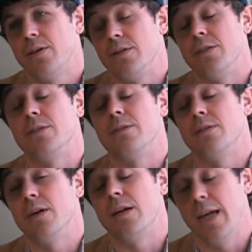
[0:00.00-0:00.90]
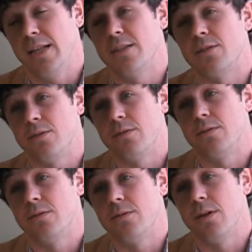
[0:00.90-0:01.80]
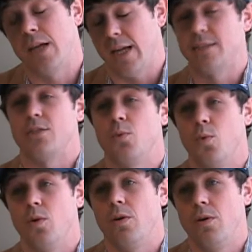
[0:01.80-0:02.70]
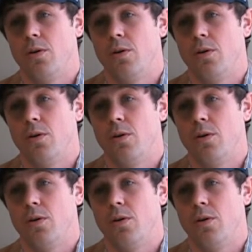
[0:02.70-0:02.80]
She's against the war.